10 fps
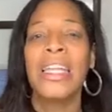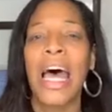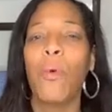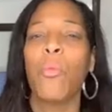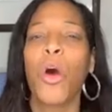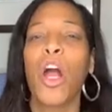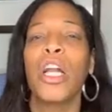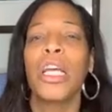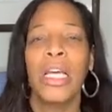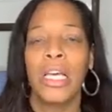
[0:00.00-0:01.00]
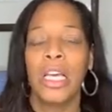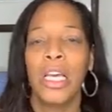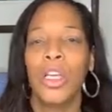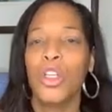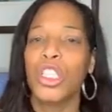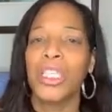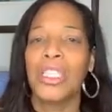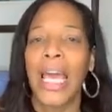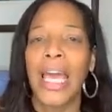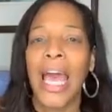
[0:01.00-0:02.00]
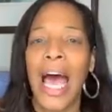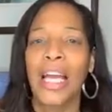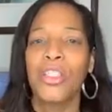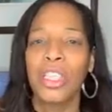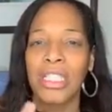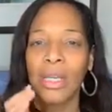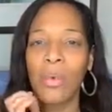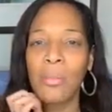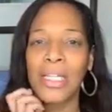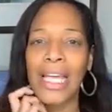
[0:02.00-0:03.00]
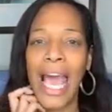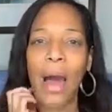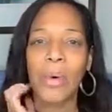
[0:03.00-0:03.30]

That word used to say, I used to see women say,